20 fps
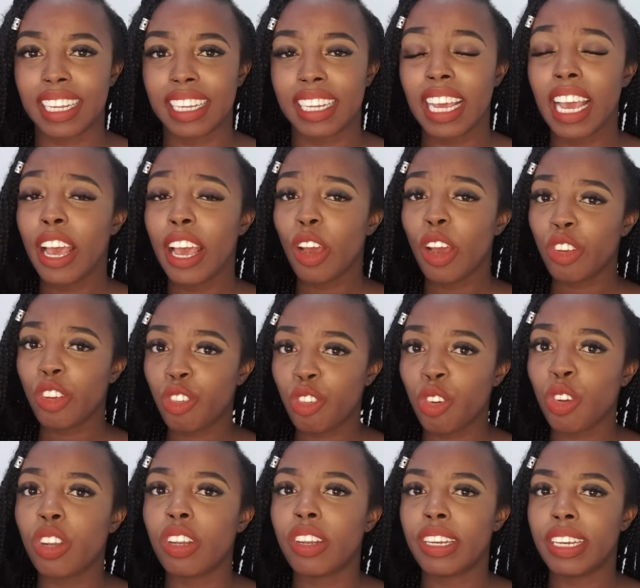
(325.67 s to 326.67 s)
that
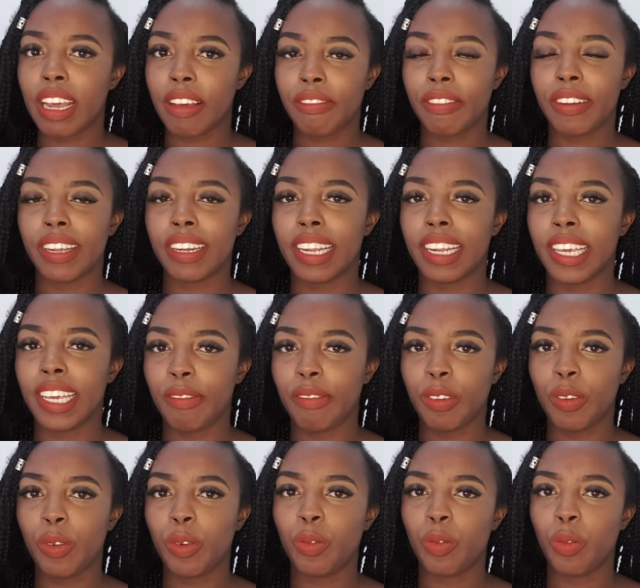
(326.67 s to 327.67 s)
should definitely give
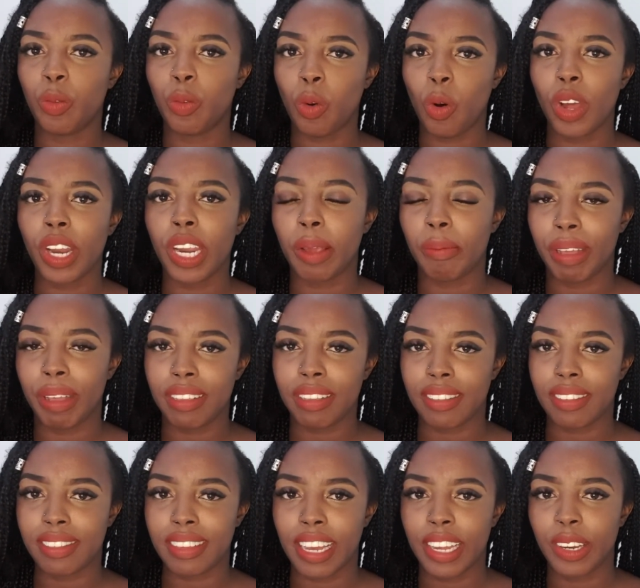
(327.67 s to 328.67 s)
you warning bells
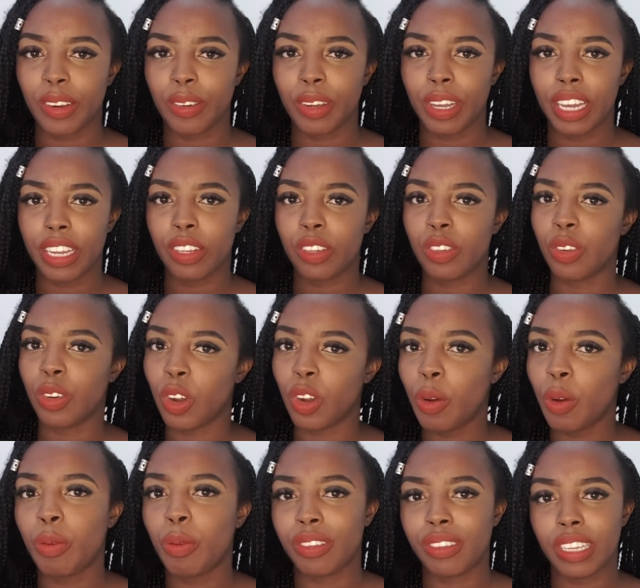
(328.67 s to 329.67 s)
inside your head to
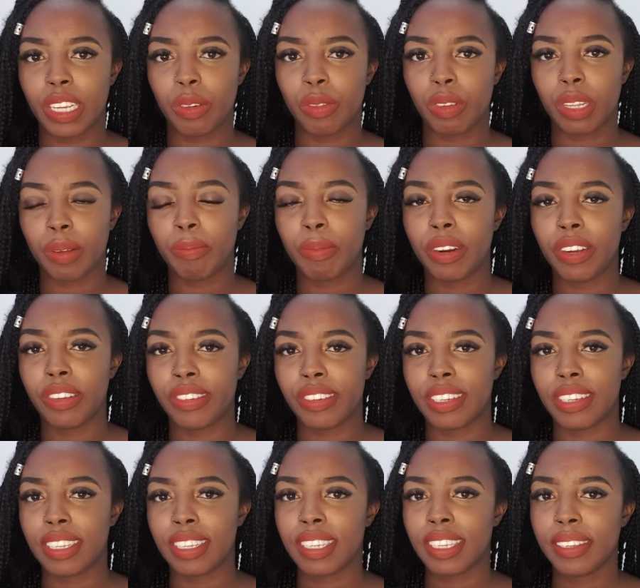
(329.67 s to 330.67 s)
not proceed with the
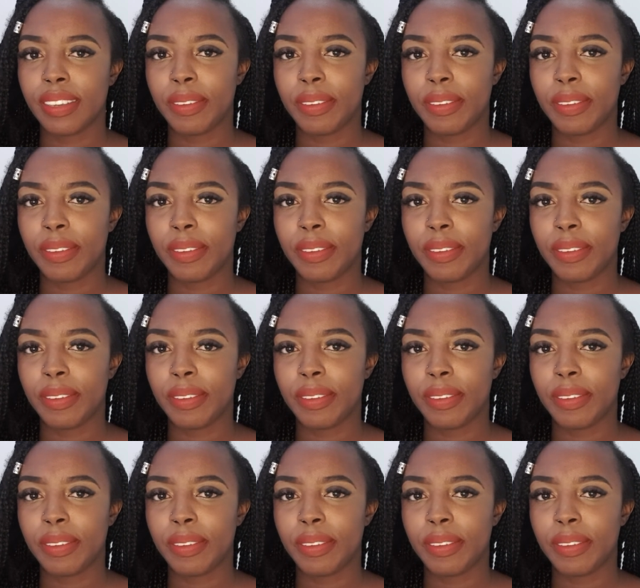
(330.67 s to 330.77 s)
purchase.